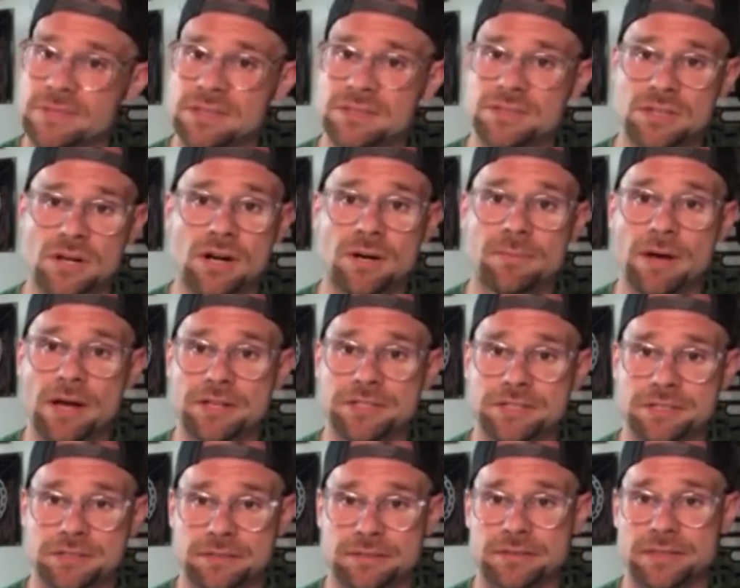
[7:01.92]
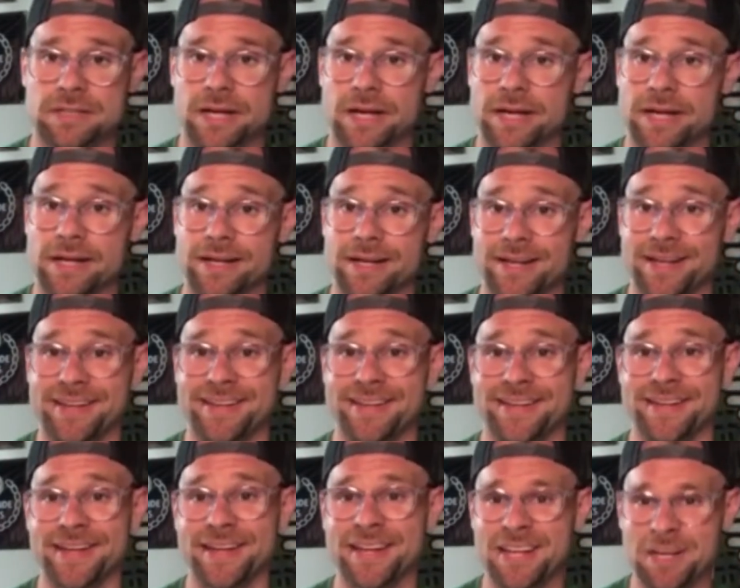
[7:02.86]
Sorry about you.
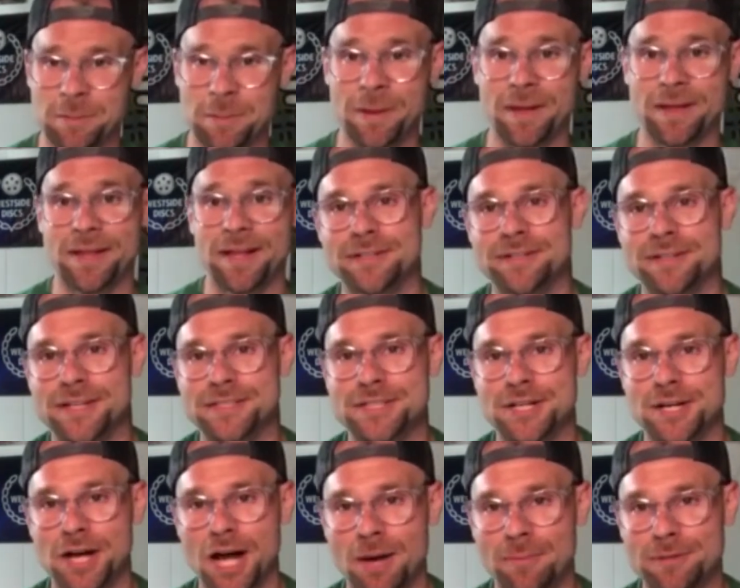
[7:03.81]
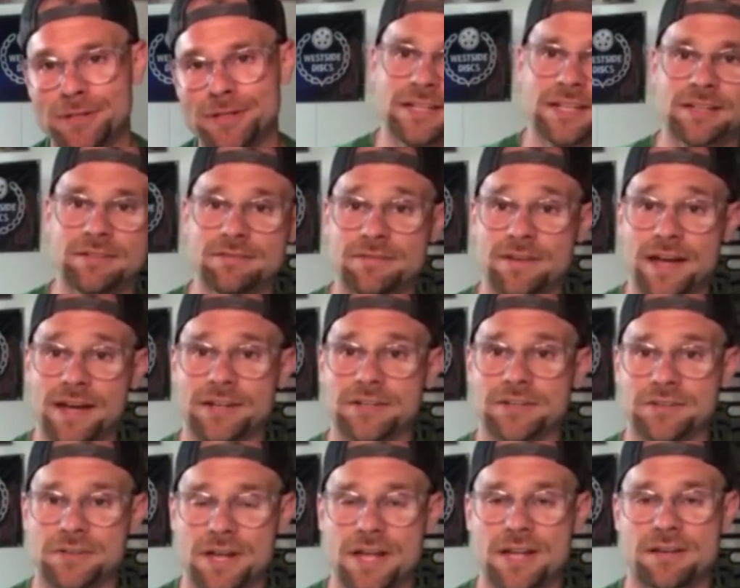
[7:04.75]
That's a common leading
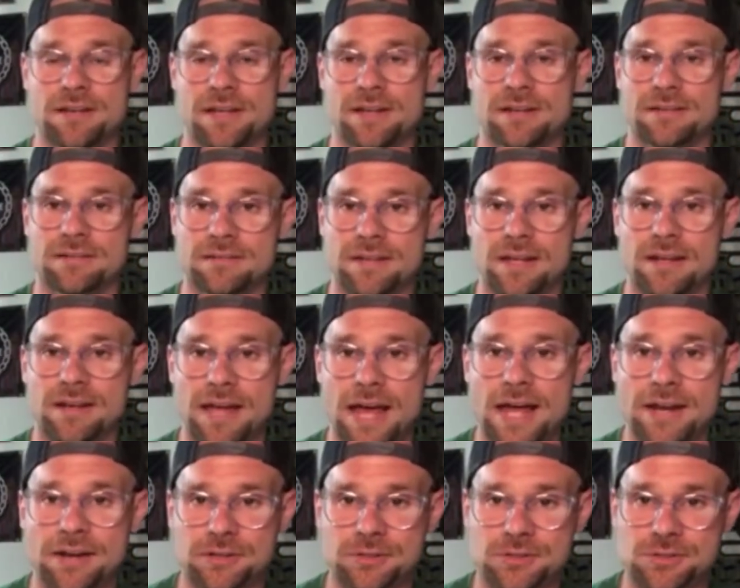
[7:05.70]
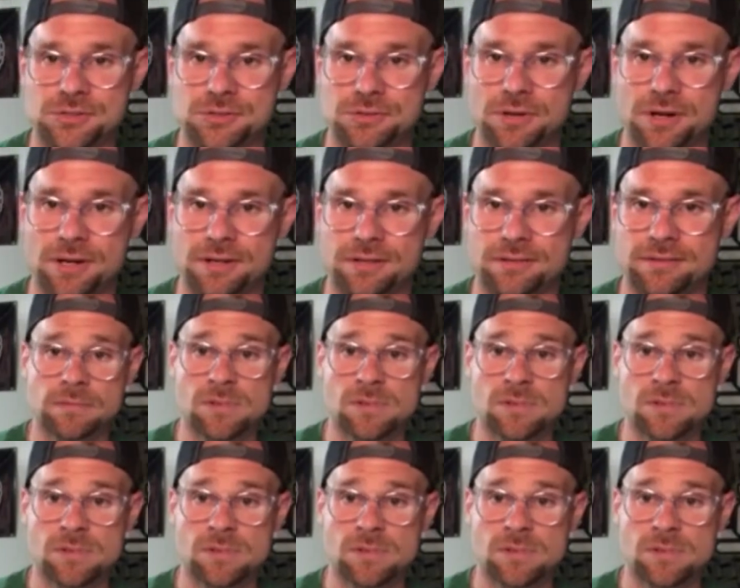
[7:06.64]
factor in adductor strain.